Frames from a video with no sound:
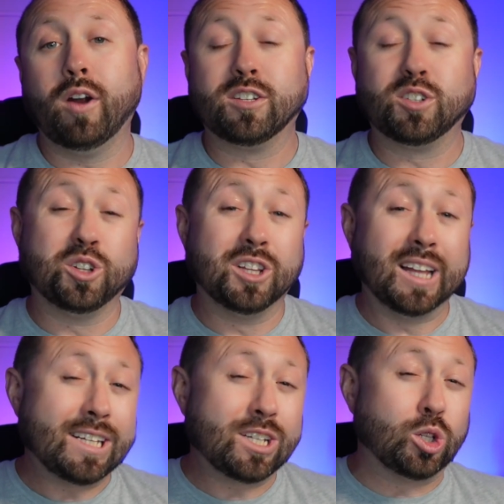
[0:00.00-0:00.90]
so
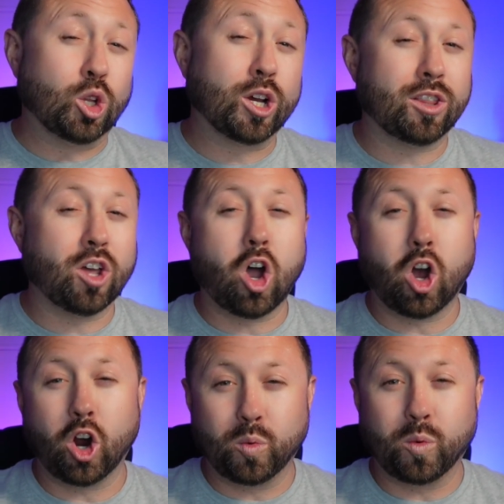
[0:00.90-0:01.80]
let's look at the
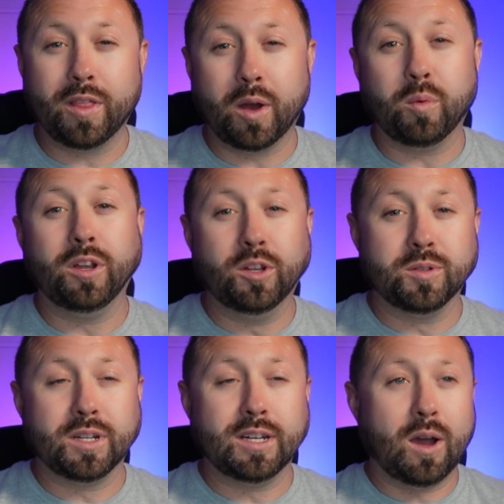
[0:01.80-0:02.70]
hardware that we're using. Now,